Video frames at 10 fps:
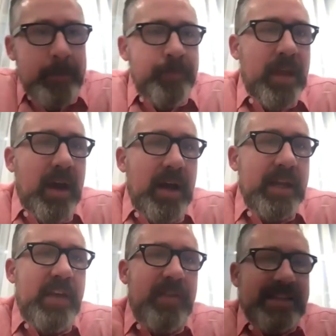Uh, and
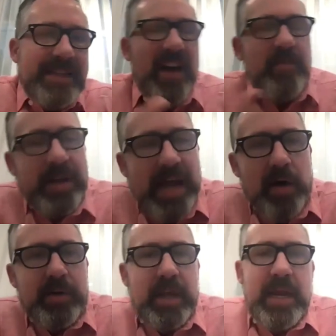even as I've been
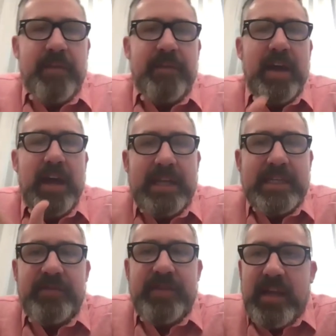out and have I,
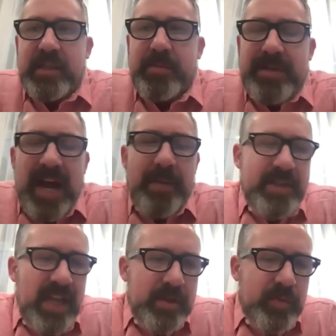as I've taken some time,
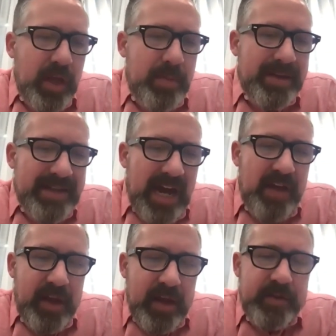the team has really been
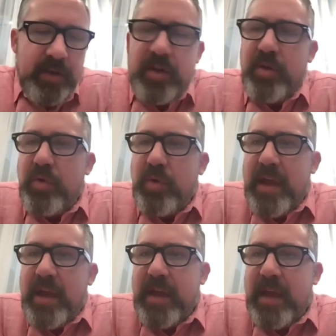diving in to do
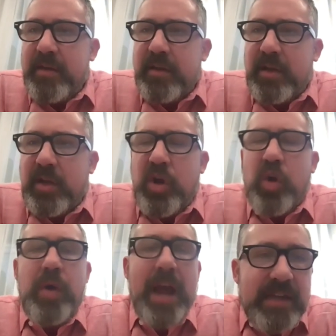and and
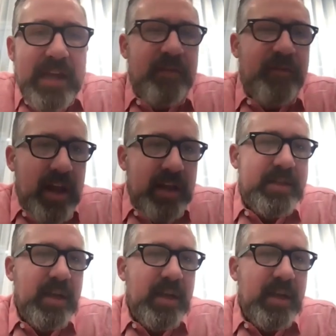correct and fix